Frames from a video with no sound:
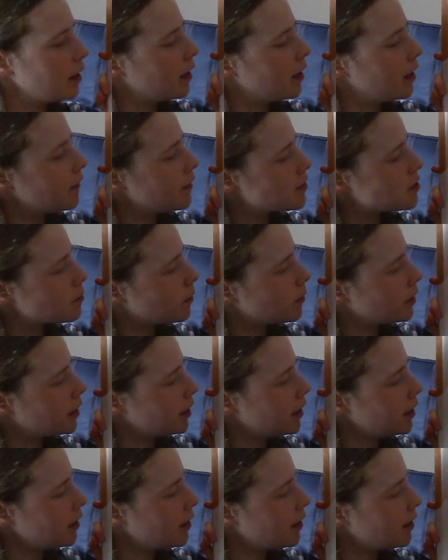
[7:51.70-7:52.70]
In this one
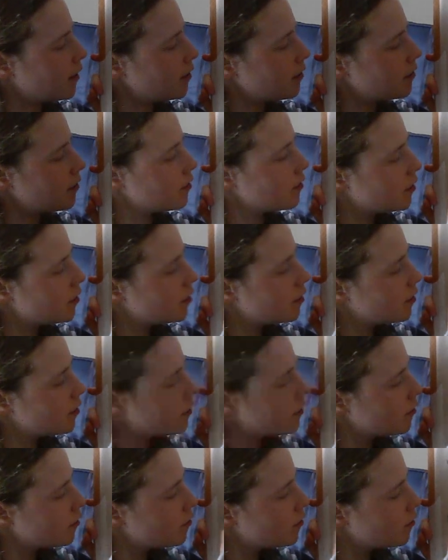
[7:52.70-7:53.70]
here,
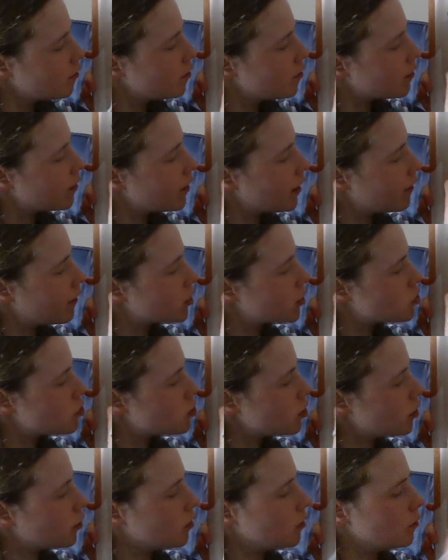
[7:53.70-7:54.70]
there are
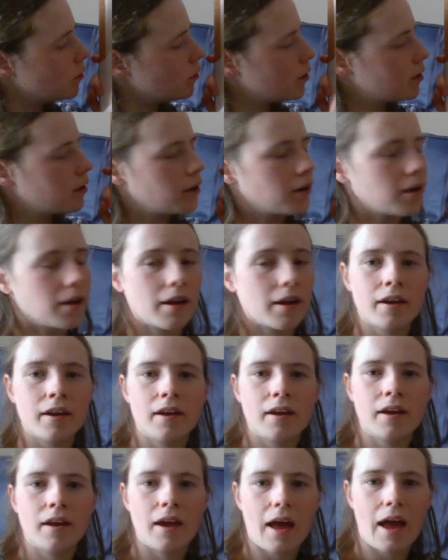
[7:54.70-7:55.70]
2
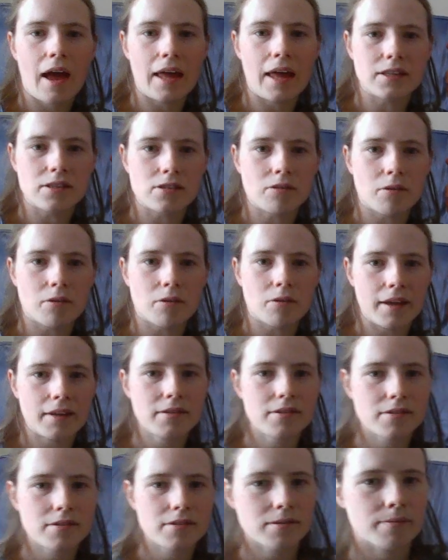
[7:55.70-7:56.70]
n
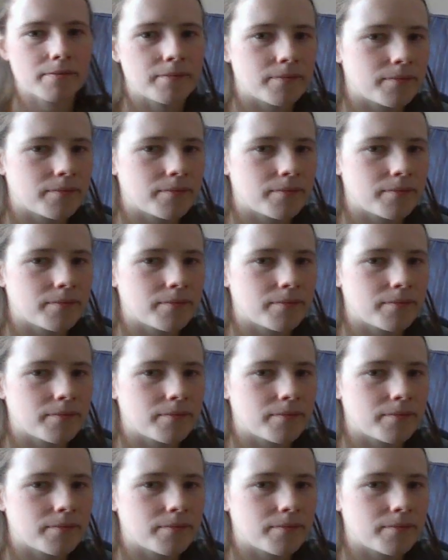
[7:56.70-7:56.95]
squareds.